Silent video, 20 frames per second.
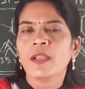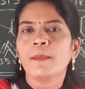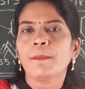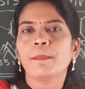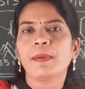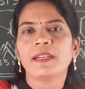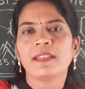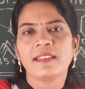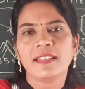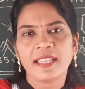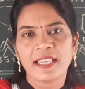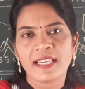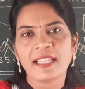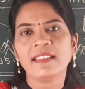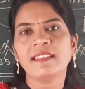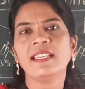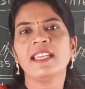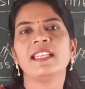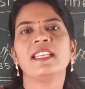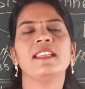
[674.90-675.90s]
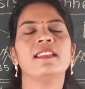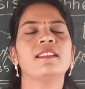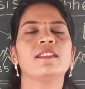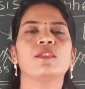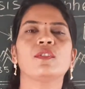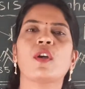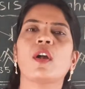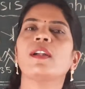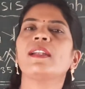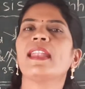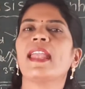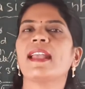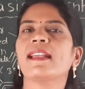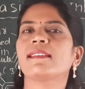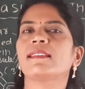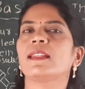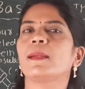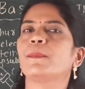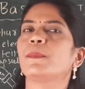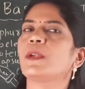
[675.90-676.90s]
But their theory is not
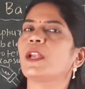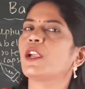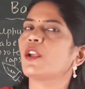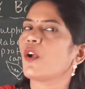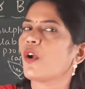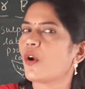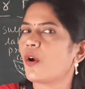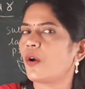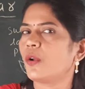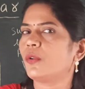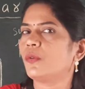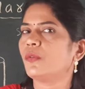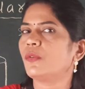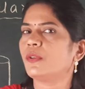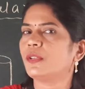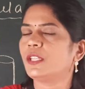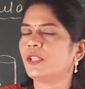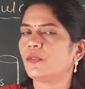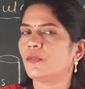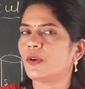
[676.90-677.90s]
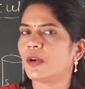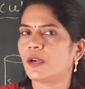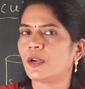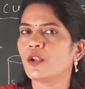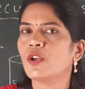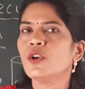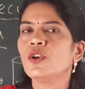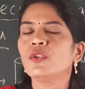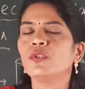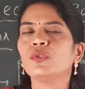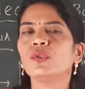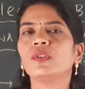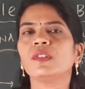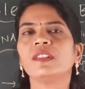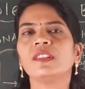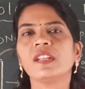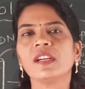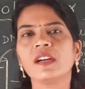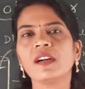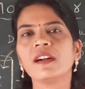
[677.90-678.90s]
accepted all over the world. So
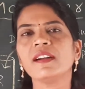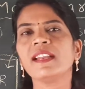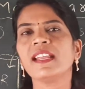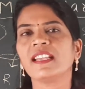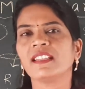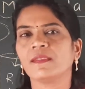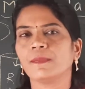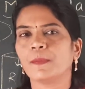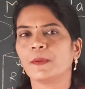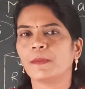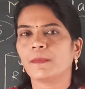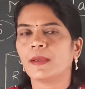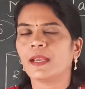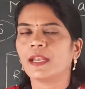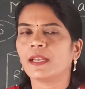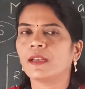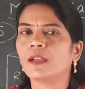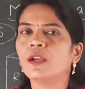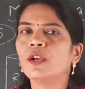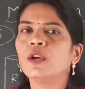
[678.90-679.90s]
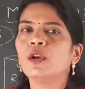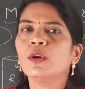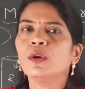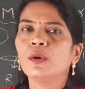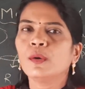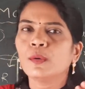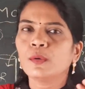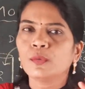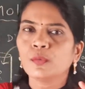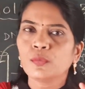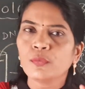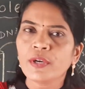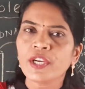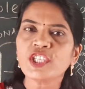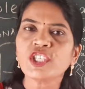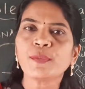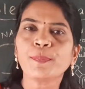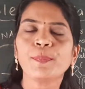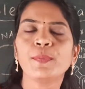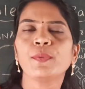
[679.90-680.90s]
third experiment
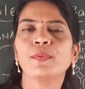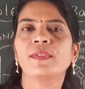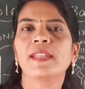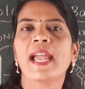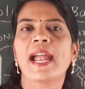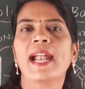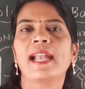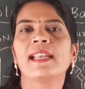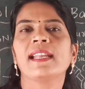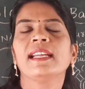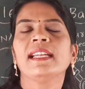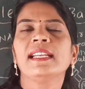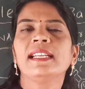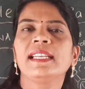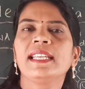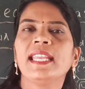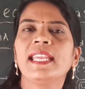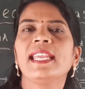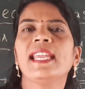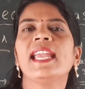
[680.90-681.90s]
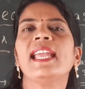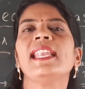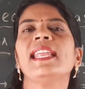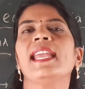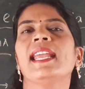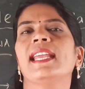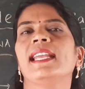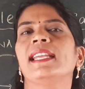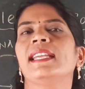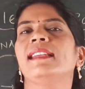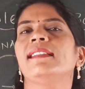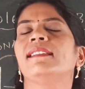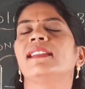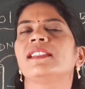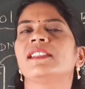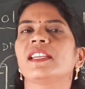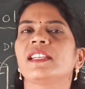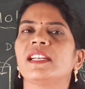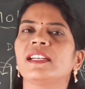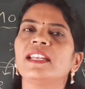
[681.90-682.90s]
which proved that DNA is the
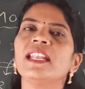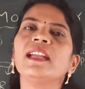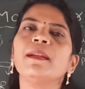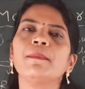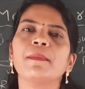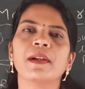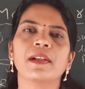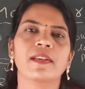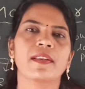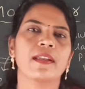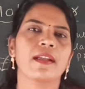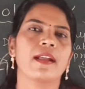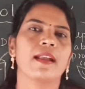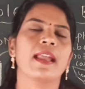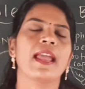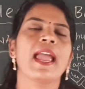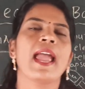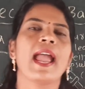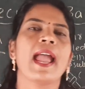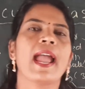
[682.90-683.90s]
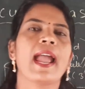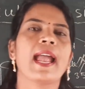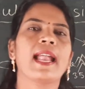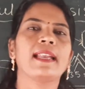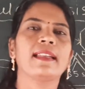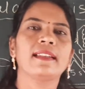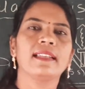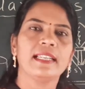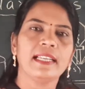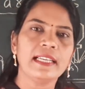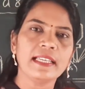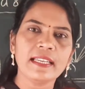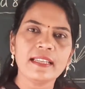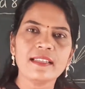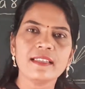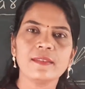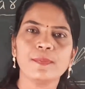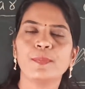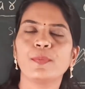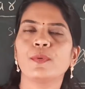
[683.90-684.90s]
genetic material, and it
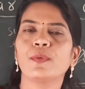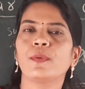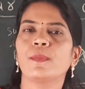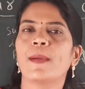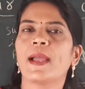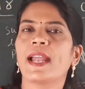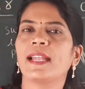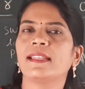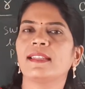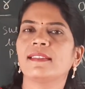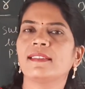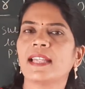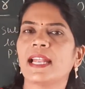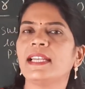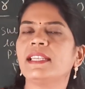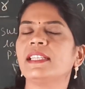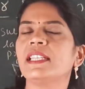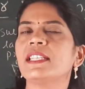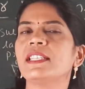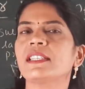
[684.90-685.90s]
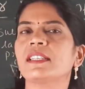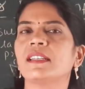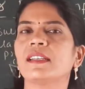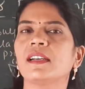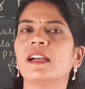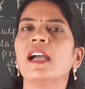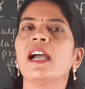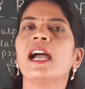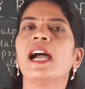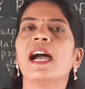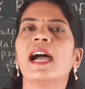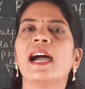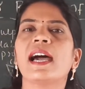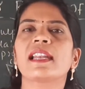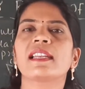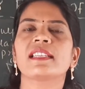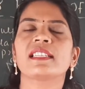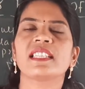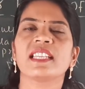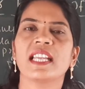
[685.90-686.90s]
is proved by the scientist
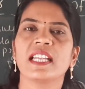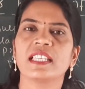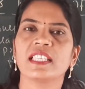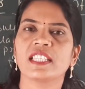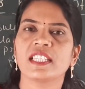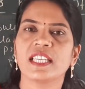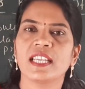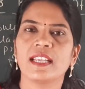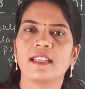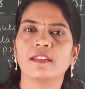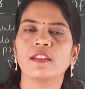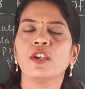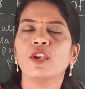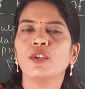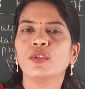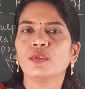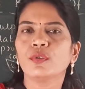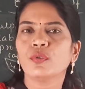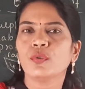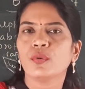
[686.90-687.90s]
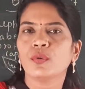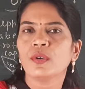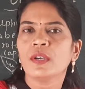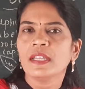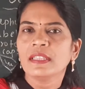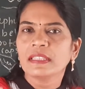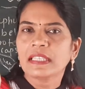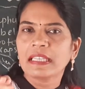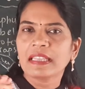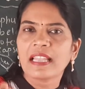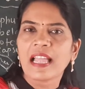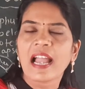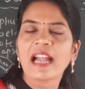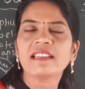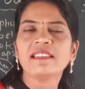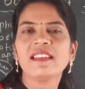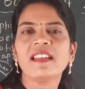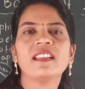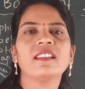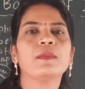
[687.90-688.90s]
Hershey and Chase. So the
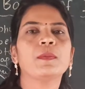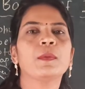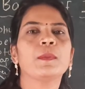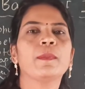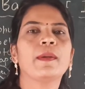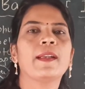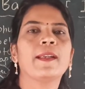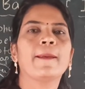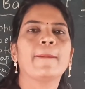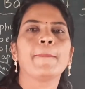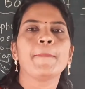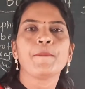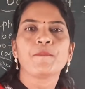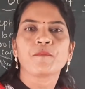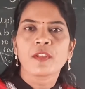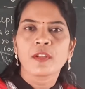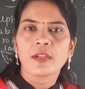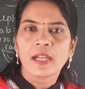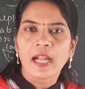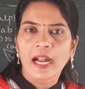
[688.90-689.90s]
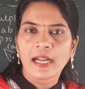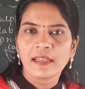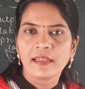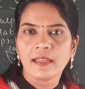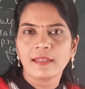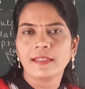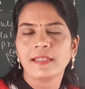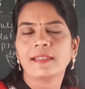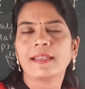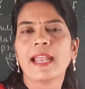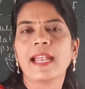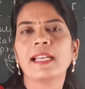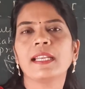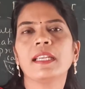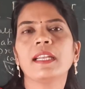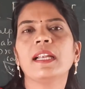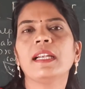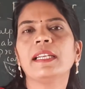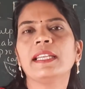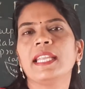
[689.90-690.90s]
last experiment under the
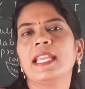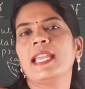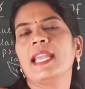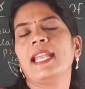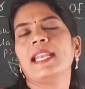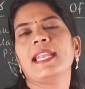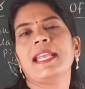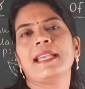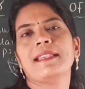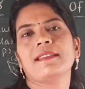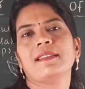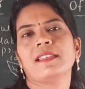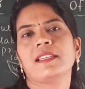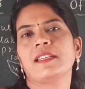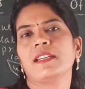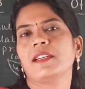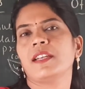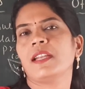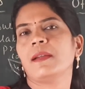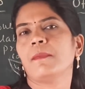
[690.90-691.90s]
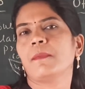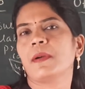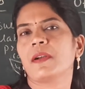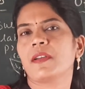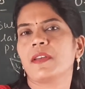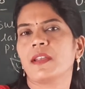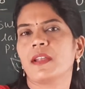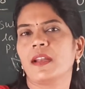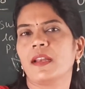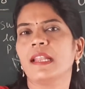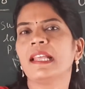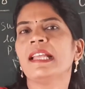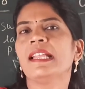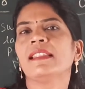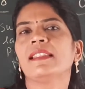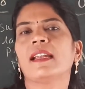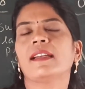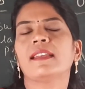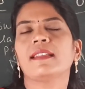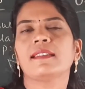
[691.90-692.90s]
title DNA as a genetic material,
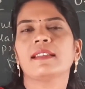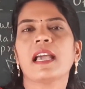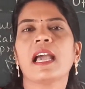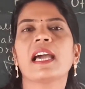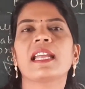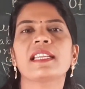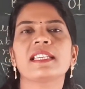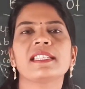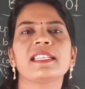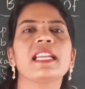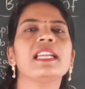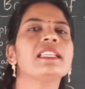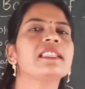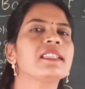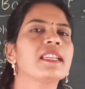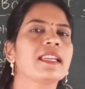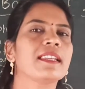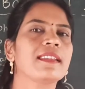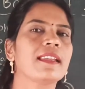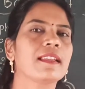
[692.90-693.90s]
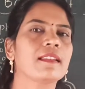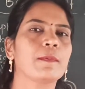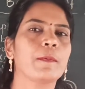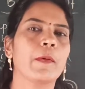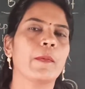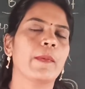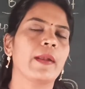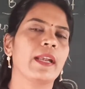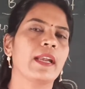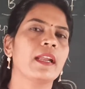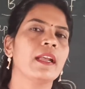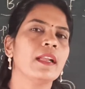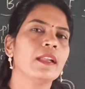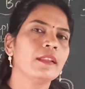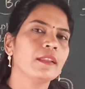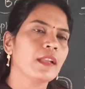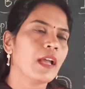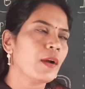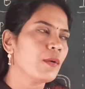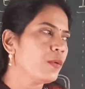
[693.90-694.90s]
that is a Hershey and Chase experiment.
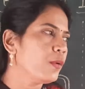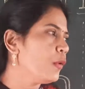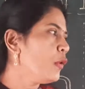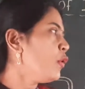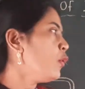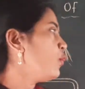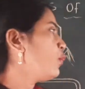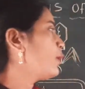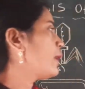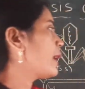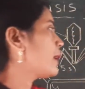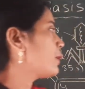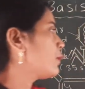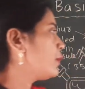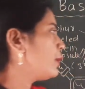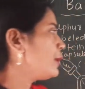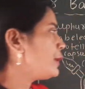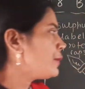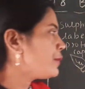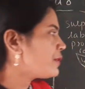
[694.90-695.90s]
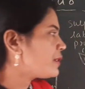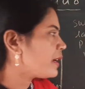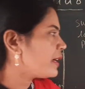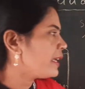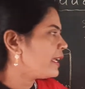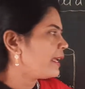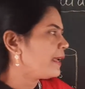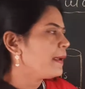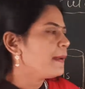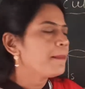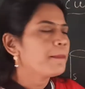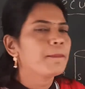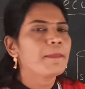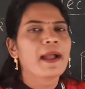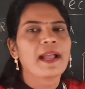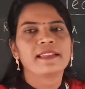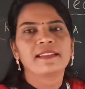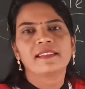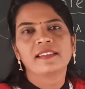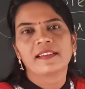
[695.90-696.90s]
Now we are going to study
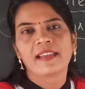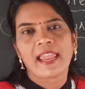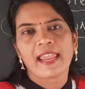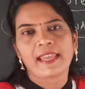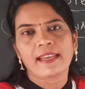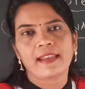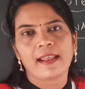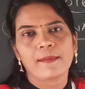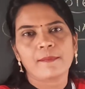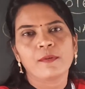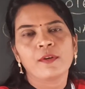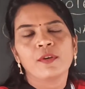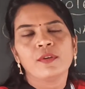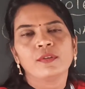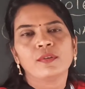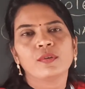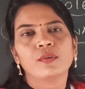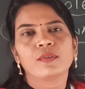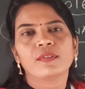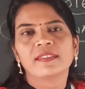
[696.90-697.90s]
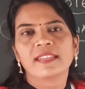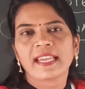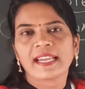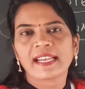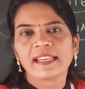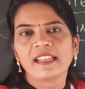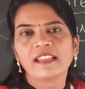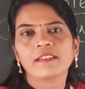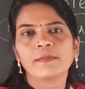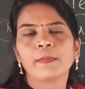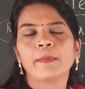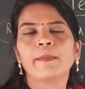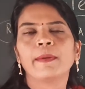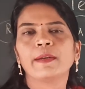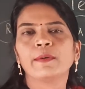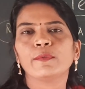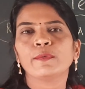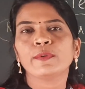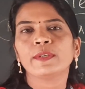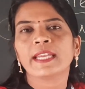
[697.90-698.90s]
by this diagram. So second
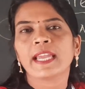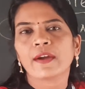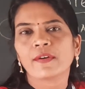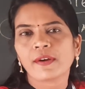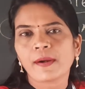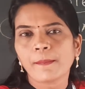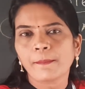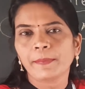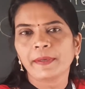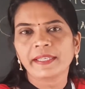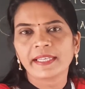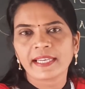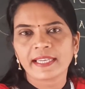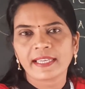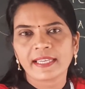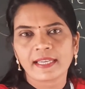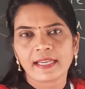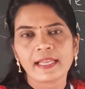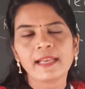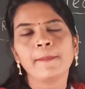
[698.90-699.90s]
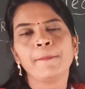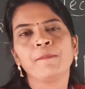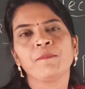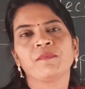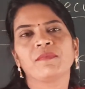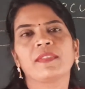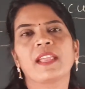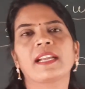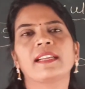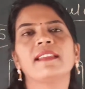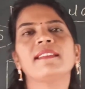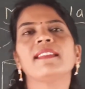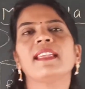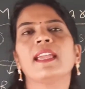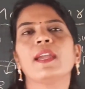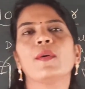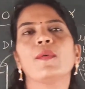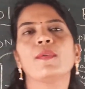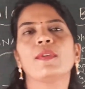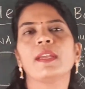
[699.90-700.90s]
experiment we have completed here, that is
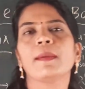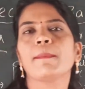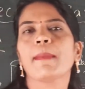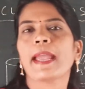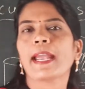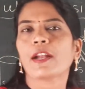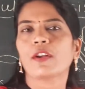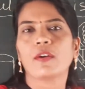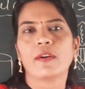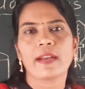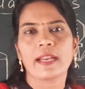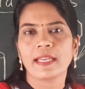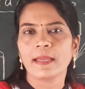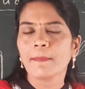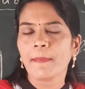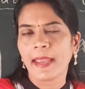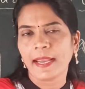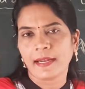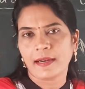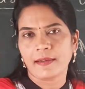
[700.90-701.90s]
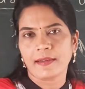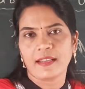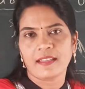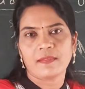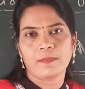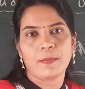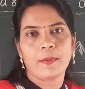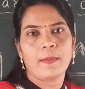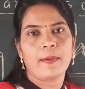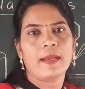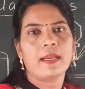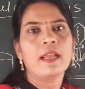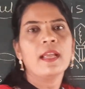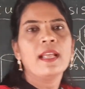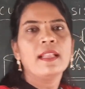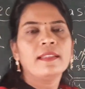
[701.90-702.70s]
every MacLeod and McCarthy experiment.